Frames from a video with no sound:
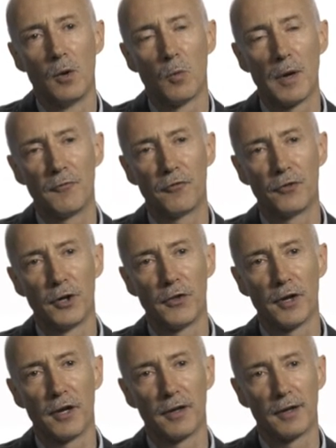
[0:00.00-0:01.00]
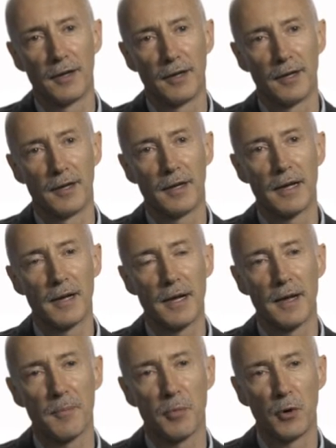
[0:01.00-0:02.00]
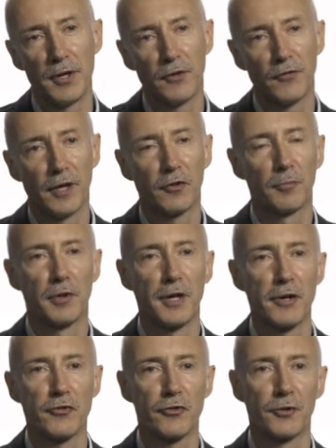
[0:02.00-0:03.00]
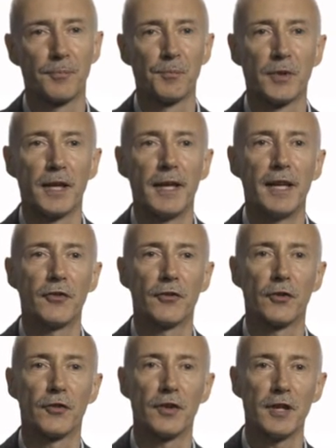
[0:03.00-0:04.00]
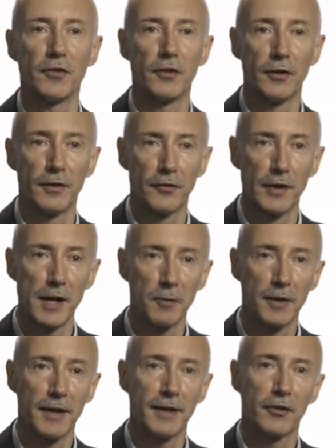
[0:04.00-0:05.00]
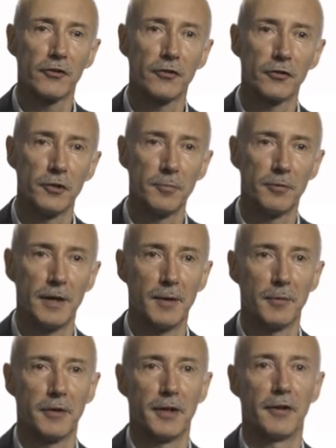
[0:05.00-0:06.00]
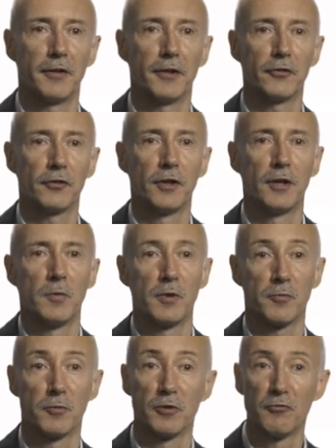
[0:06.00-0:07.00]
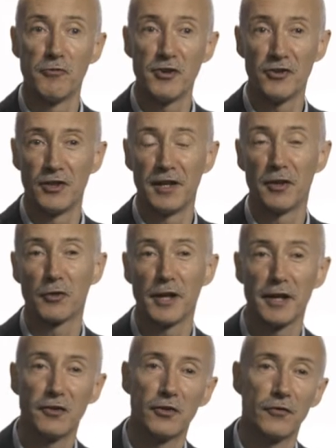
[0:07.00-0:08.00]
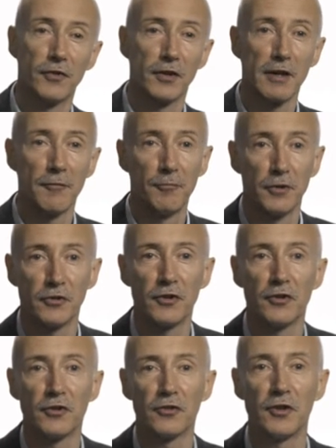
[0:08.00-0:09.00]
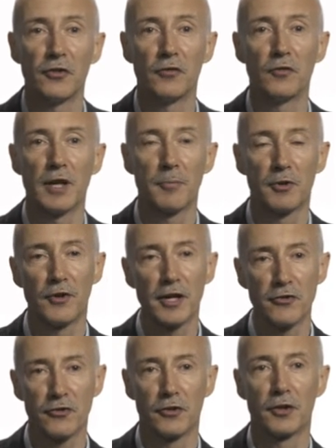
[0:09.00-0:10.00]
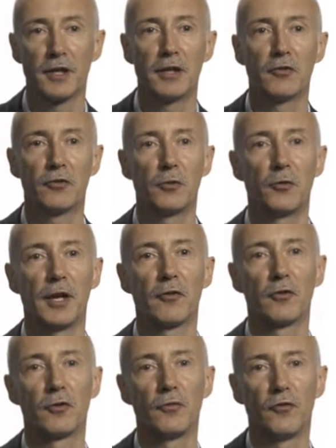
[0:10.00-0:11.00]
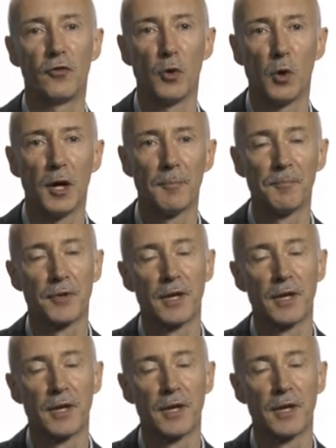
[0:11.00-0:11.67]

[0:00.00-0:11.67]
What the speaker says: One further point of explanation is that the lower layer super output areas, which were originally created for the government's indices of deprivation in 2004,